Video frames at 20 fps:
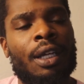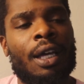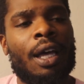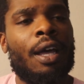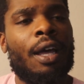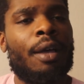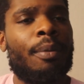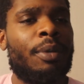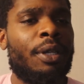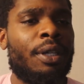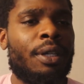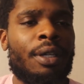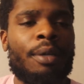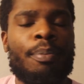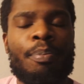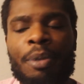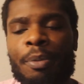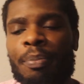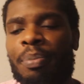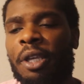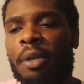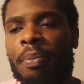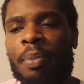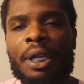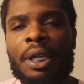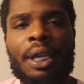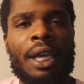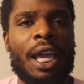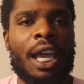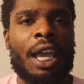I've been, been
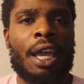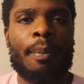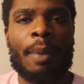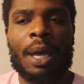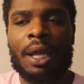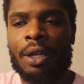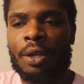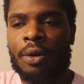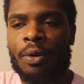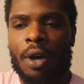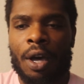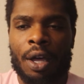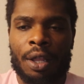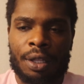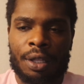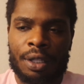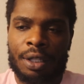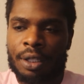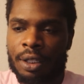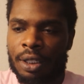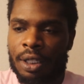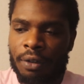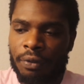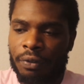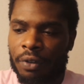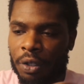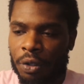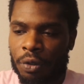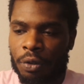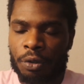peeping game. I know all the
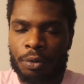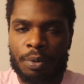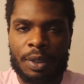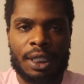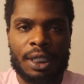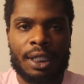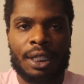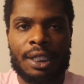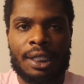different groups in